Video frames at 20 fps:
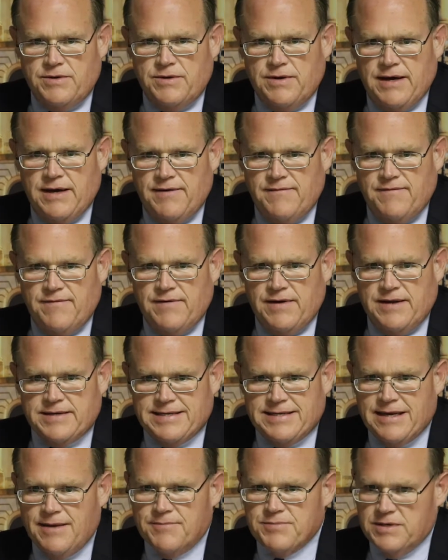have
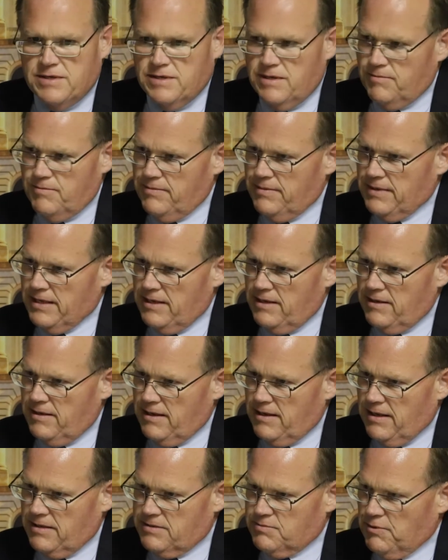attempted to be
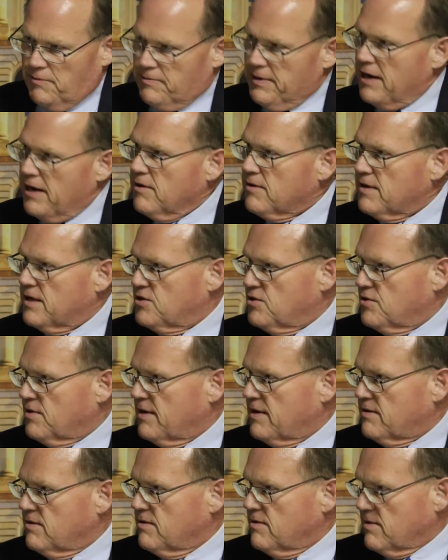as prepared as you
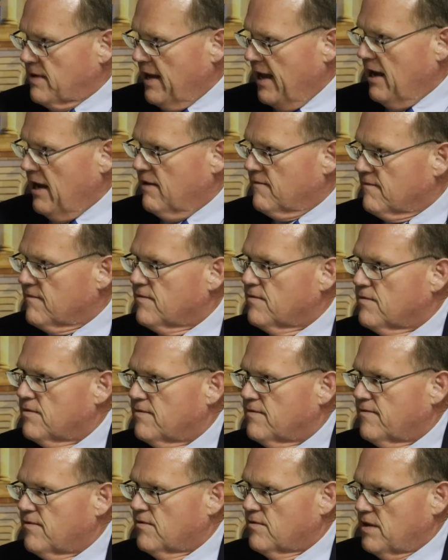can
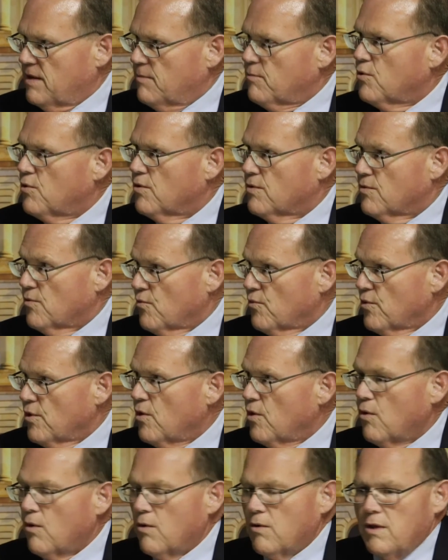for the important
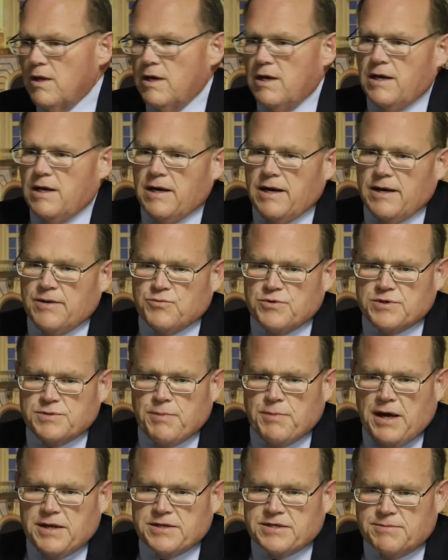role and
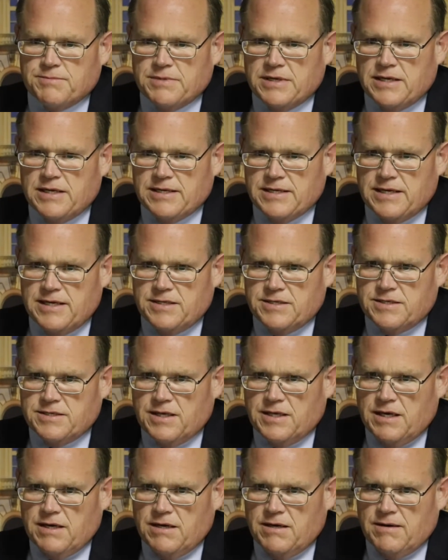responsibilities
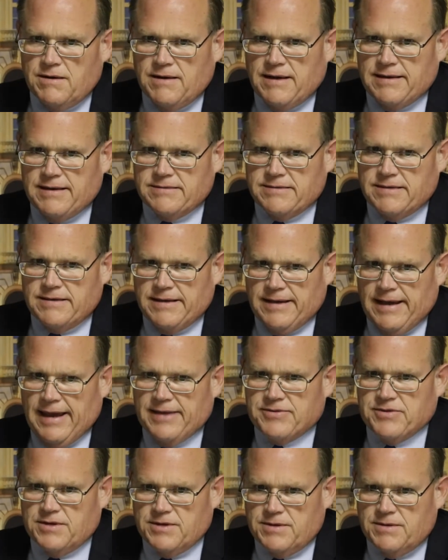
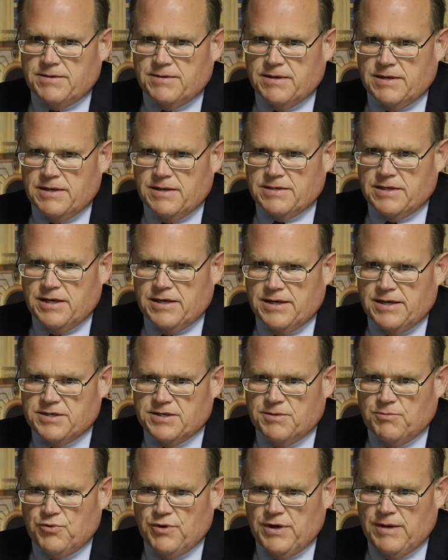at the Kentucky
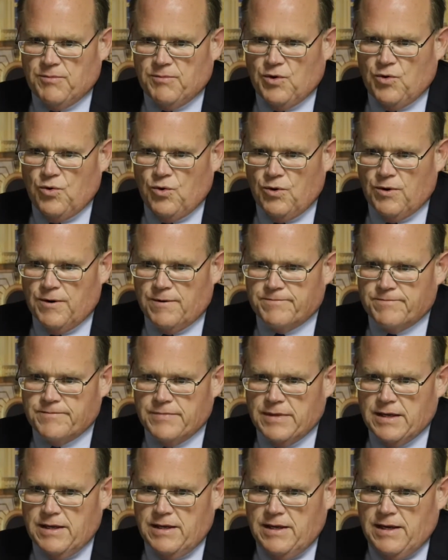Supreme Court.
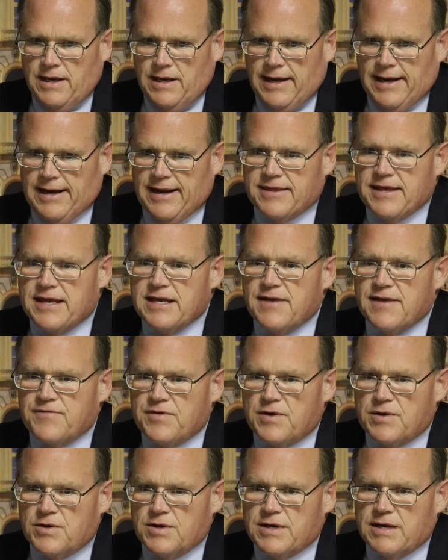And I think if
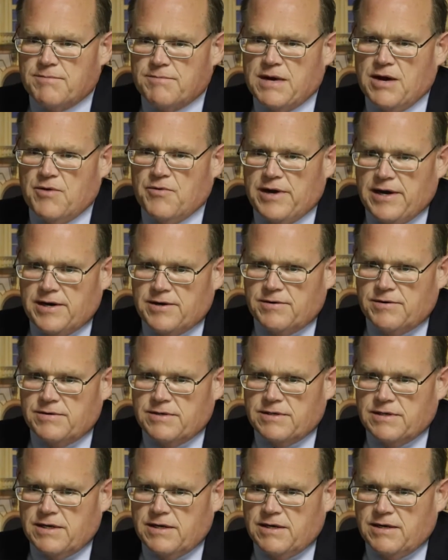you look at my
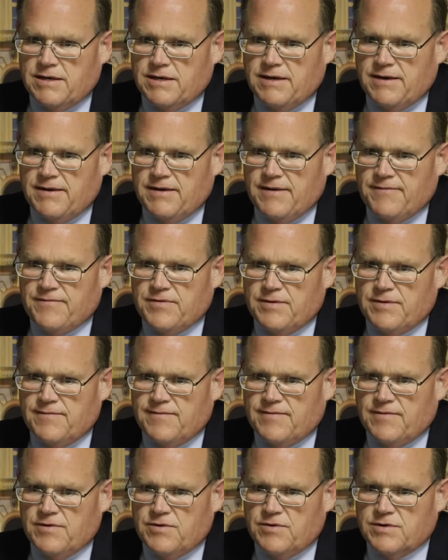record, if
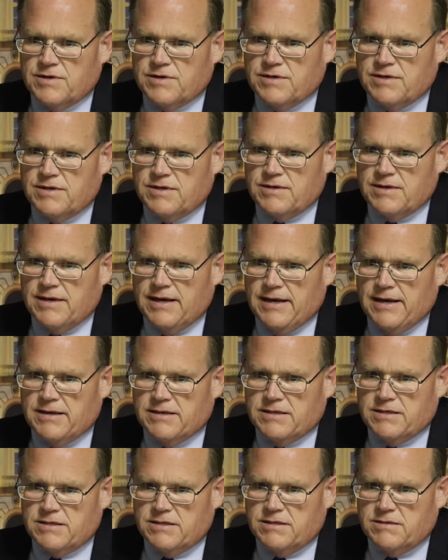you've looked at